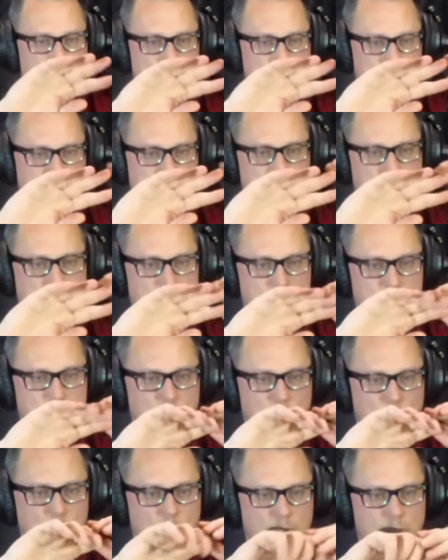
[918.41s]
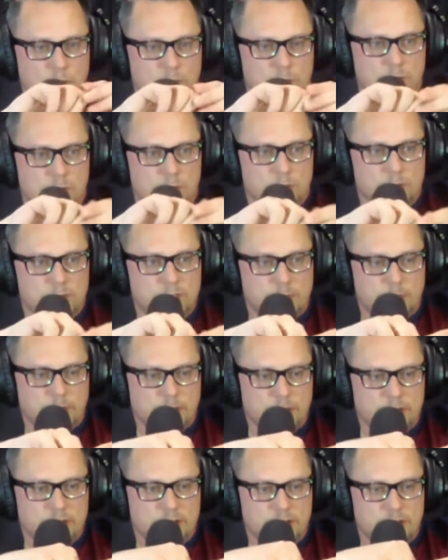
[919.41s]
today was more
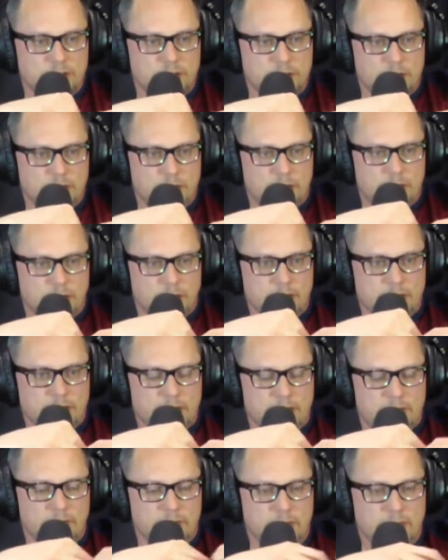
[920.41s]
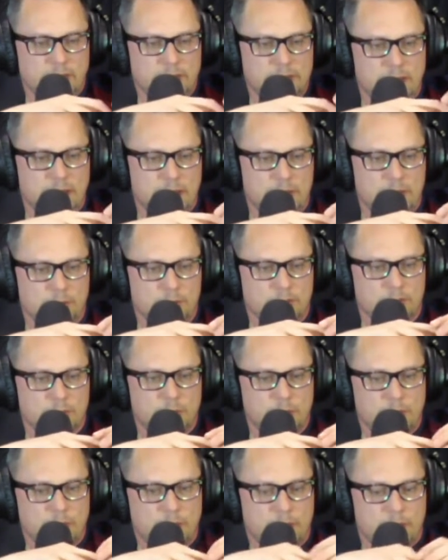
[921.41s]
demolition in there, getting everything down to the
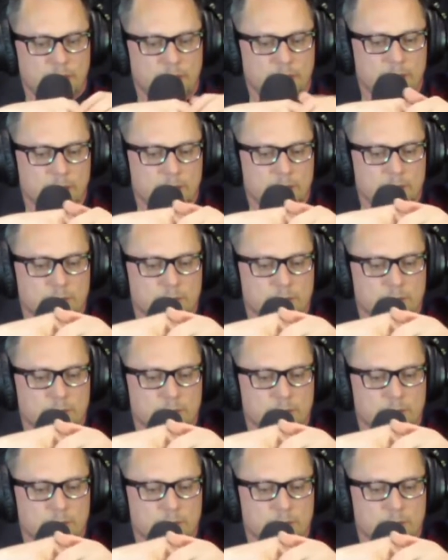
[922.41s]
bare